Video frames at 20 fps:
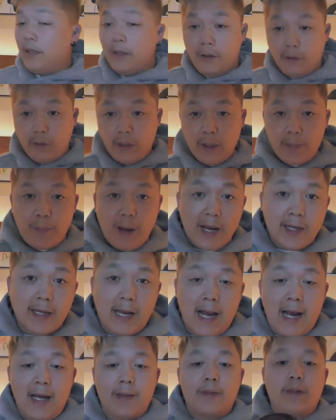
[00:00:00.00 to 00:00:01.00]
Literally
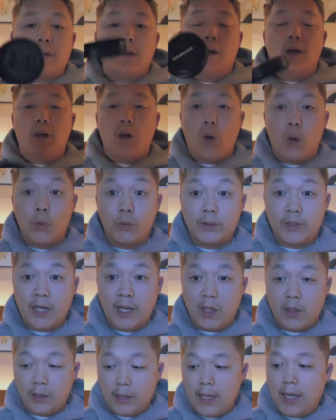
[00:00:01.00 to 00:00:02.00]
back at the
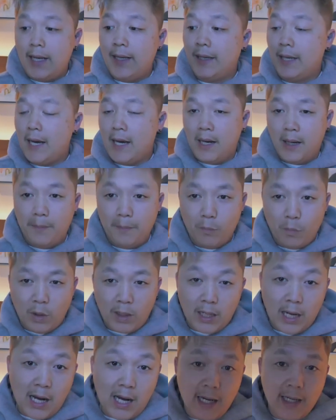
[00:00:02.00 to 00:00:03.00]
hotel and um,
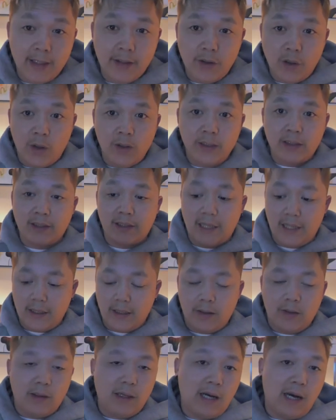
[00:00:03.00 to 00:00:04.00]
what I noticed
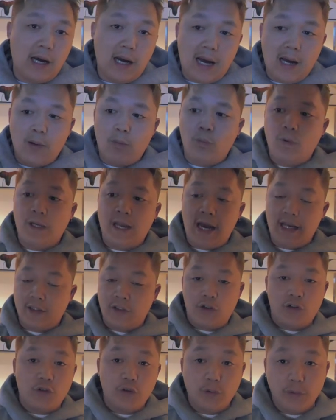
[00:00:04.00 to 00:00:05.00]
that we had
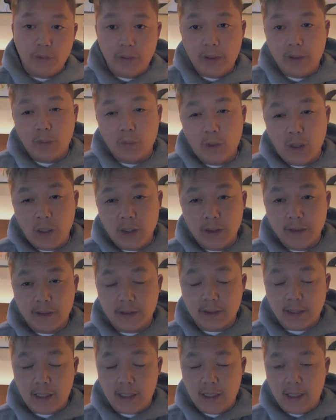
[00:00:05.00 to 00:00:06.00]
to do
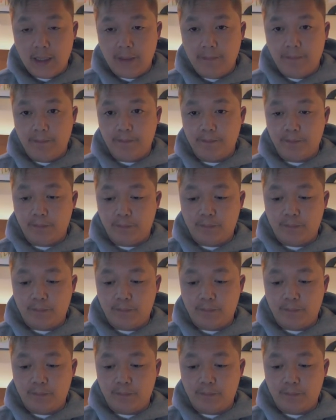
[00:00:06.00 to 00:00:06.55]
was um,